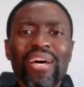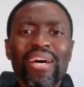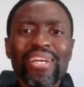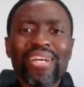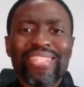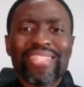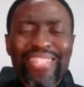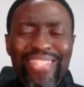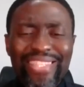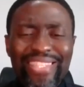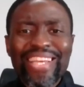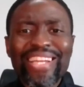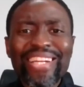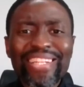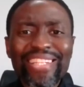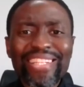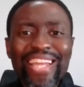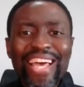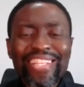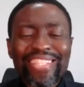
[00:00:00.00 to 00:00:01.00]
uh,
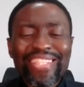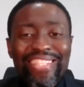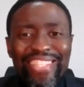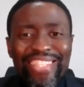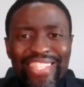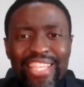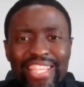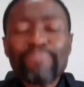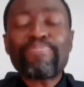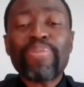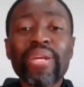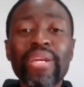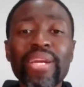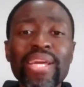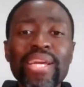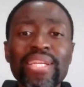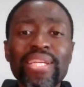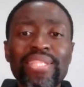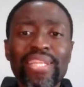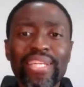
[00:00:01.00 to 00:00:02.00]
sin has
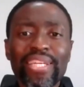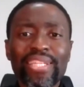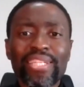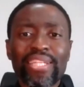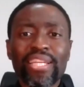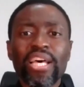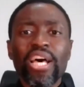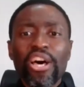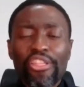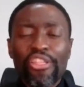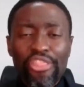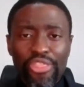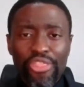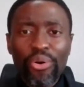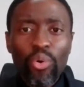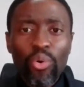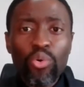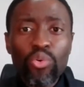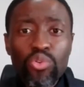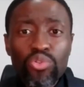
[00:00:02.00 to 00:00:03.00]
separated
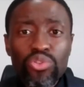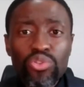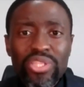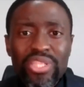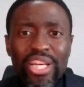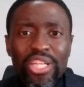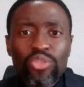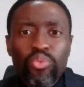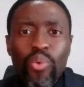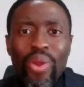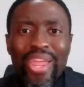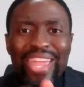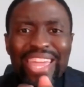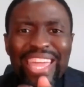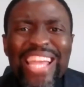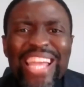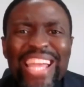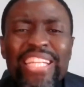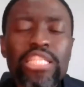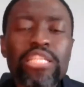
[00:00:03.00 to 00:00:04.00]
those that were
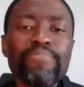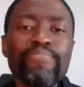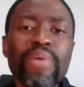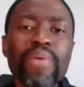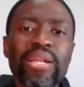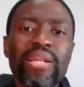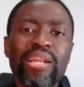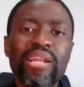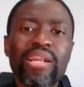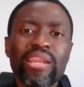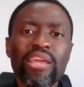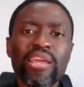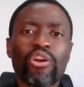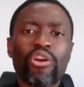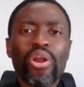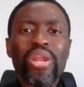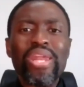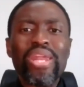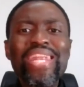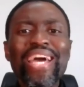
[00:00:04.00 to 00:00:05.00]
intimately
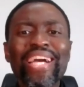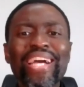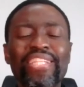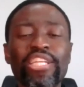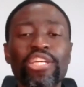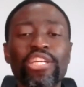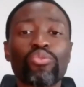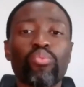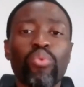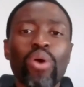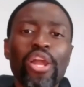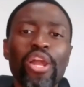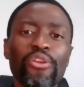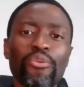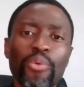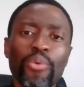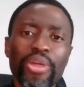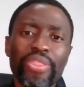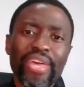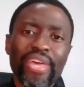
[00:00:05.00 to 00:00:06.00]
connected
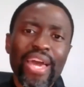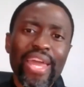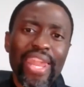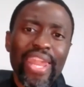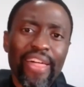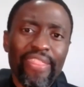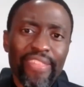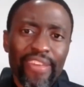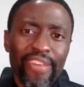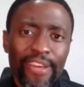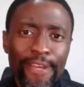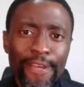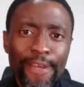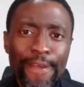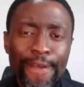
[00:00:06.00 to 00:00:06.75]
one with another.